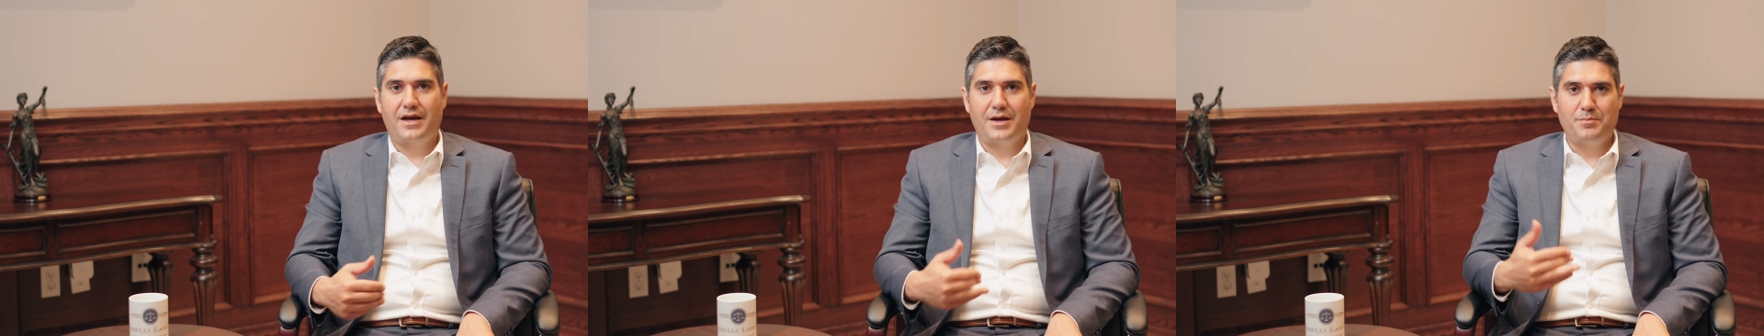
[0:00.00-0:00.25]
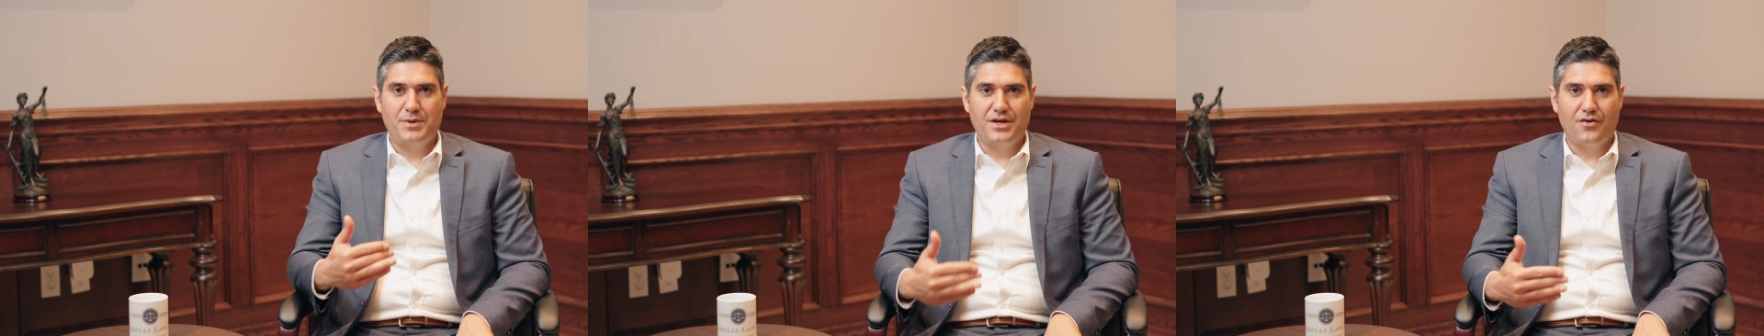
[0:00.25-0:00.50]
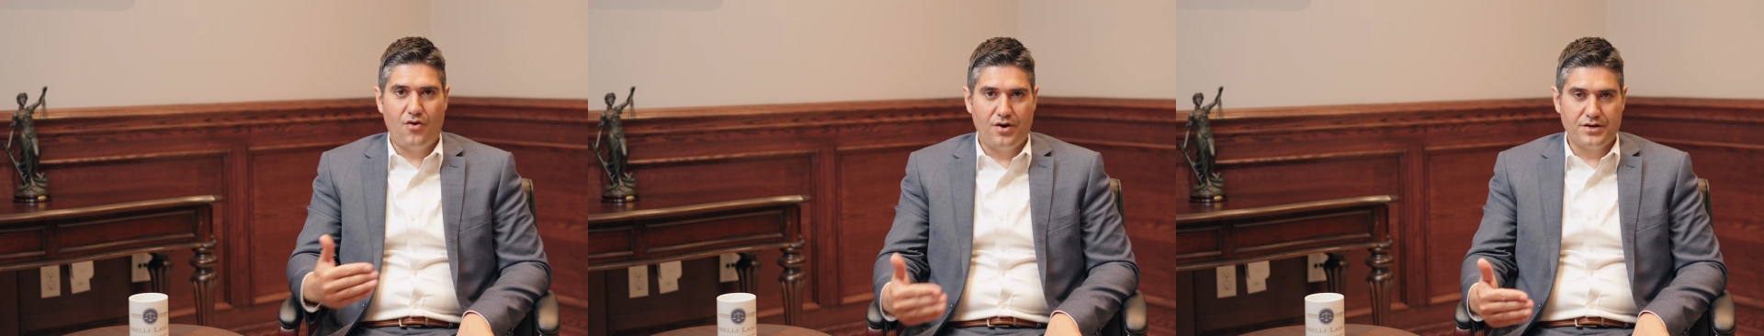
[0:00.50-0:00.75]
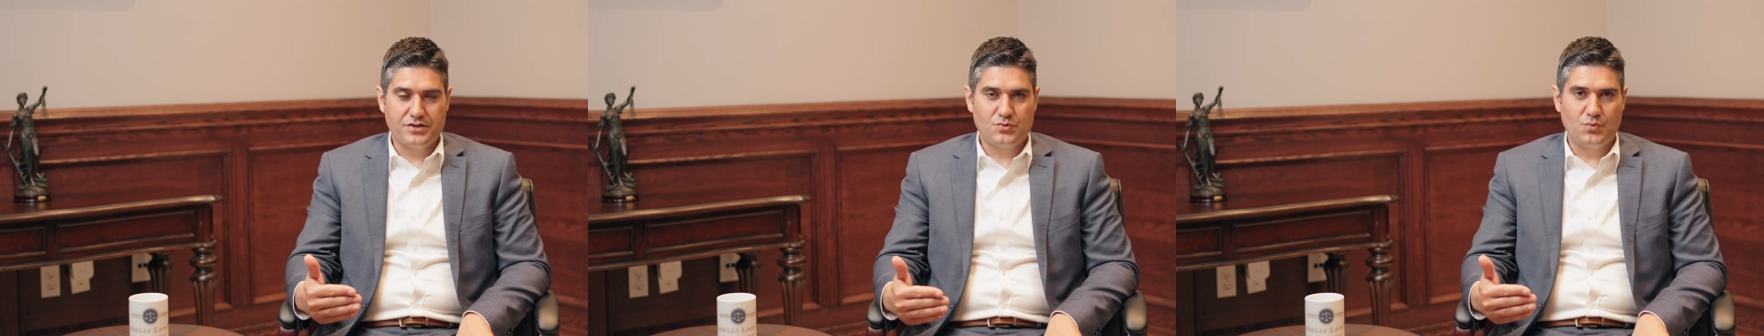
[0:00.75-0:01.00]
and being
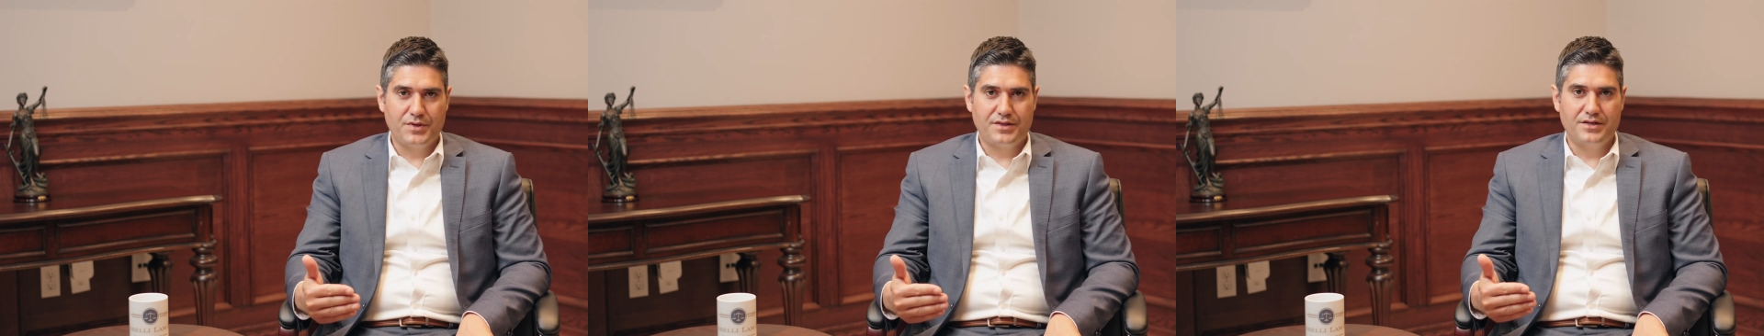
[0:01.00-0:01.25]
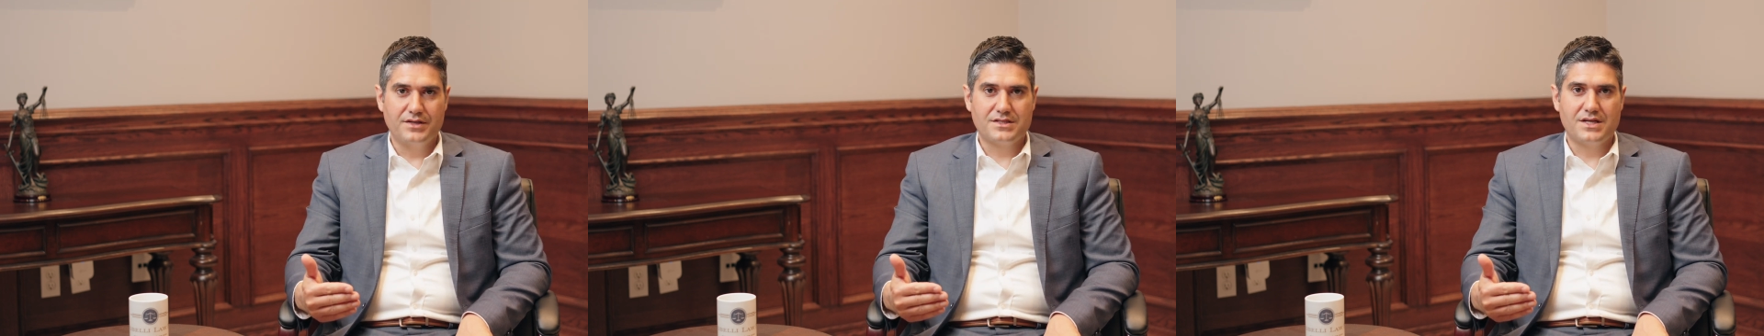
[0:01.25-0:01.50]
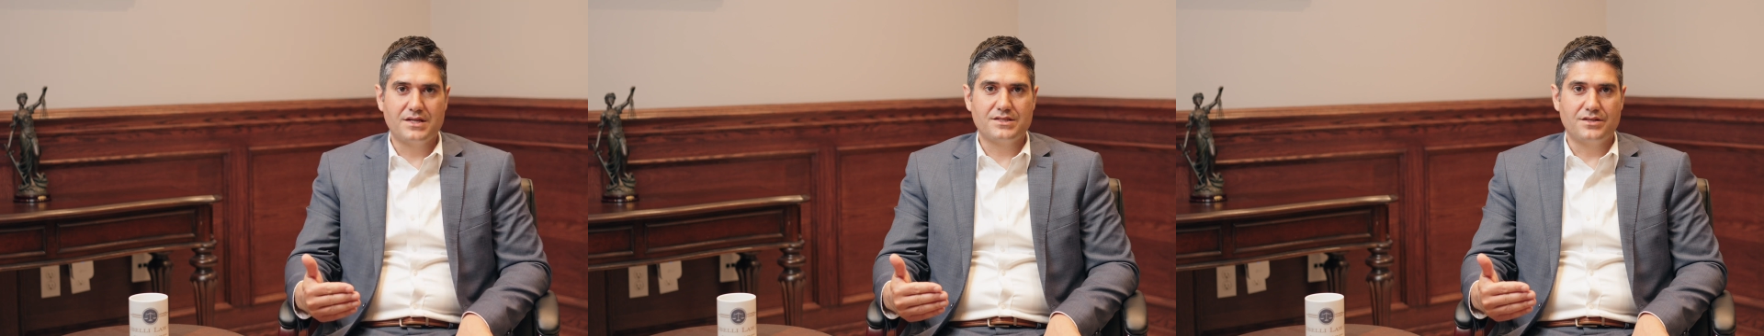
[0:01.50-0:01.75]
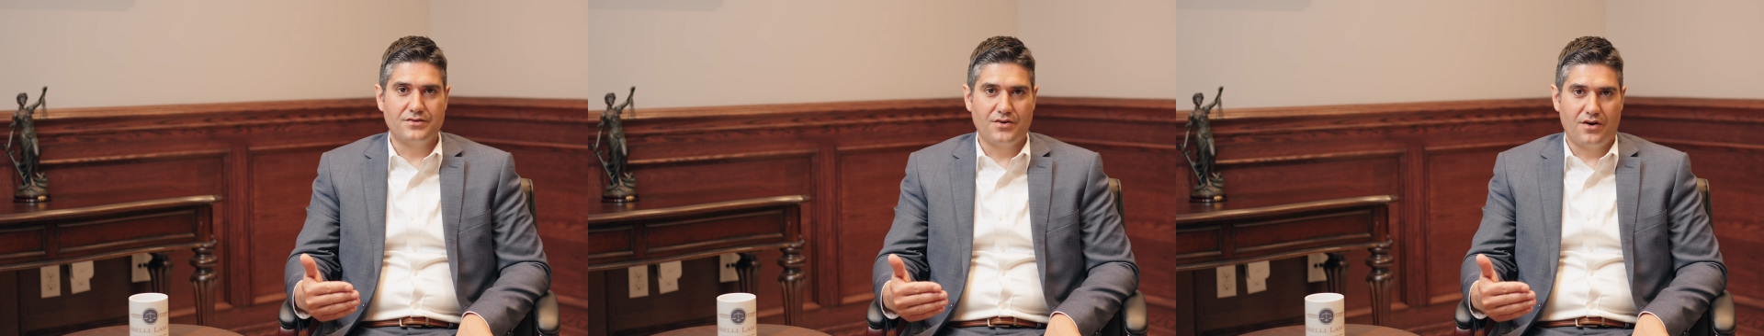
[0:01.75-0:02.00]
honest with the
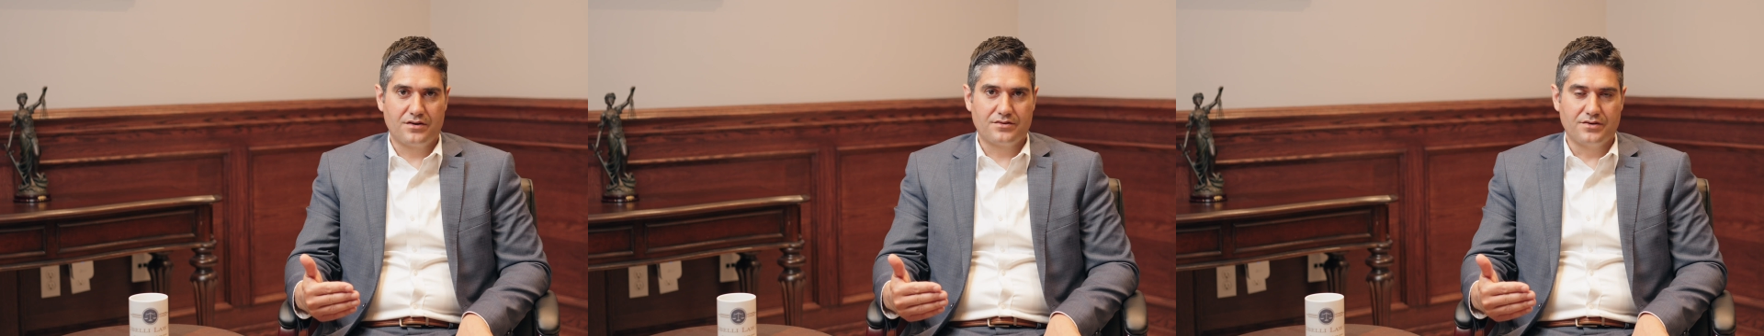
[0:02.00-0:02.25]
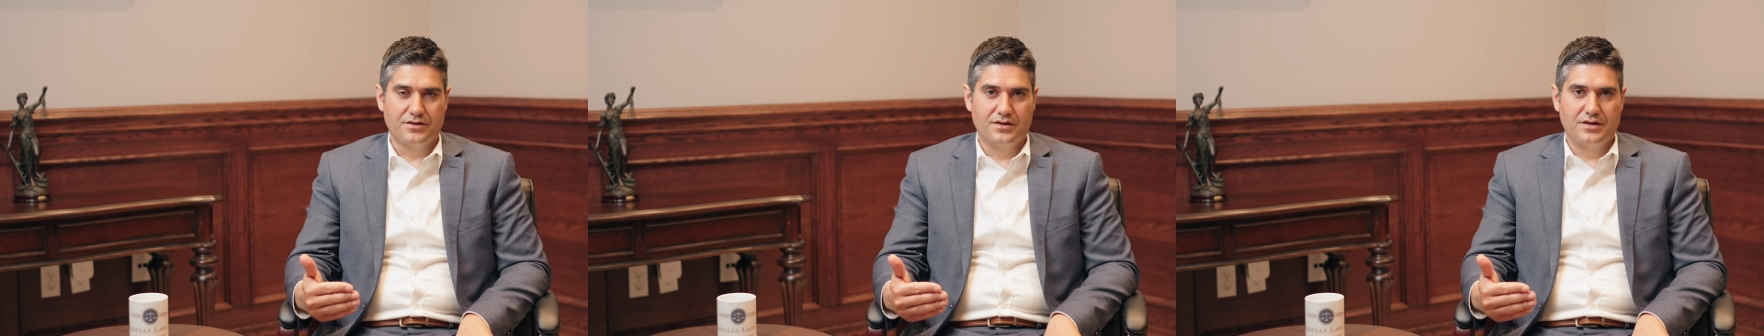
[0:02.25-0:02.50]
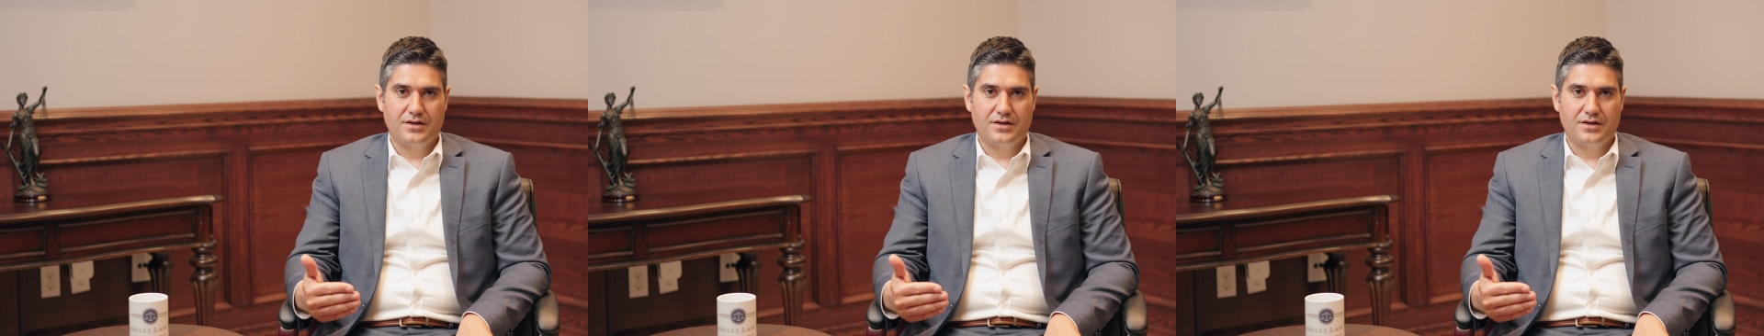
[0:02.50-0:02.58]
assessing doctor.